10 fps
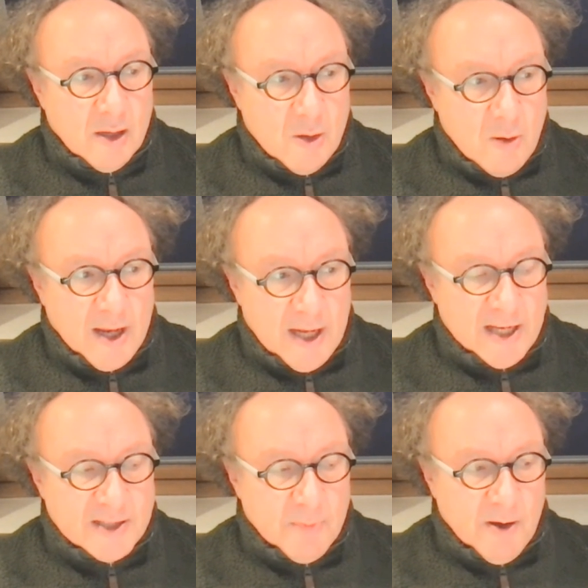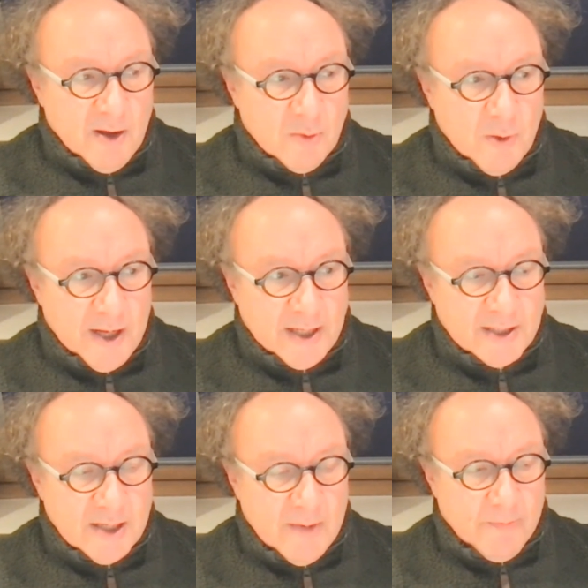coagulation
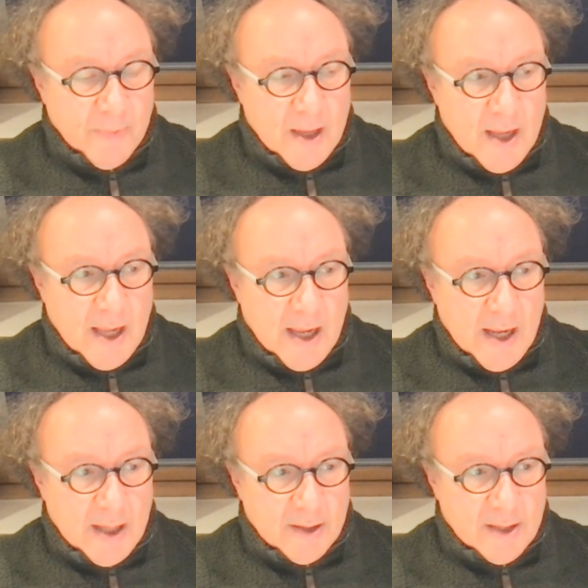pathways and